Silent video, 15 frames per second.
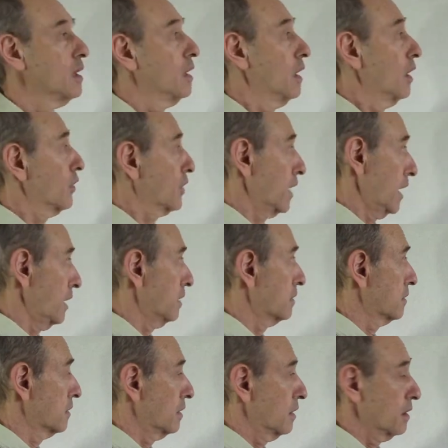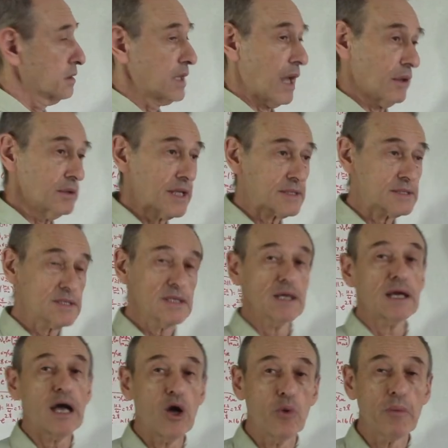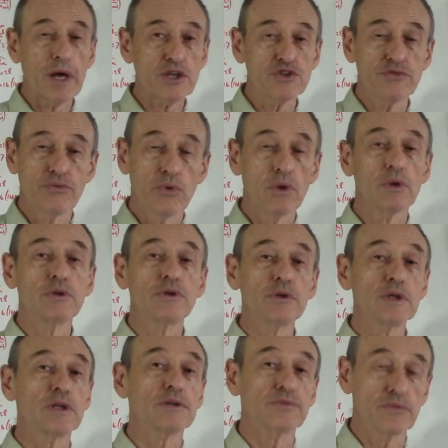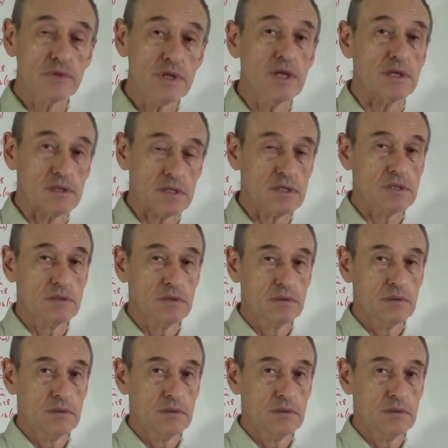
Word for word: Okay, now let's see how much fuel you need for this.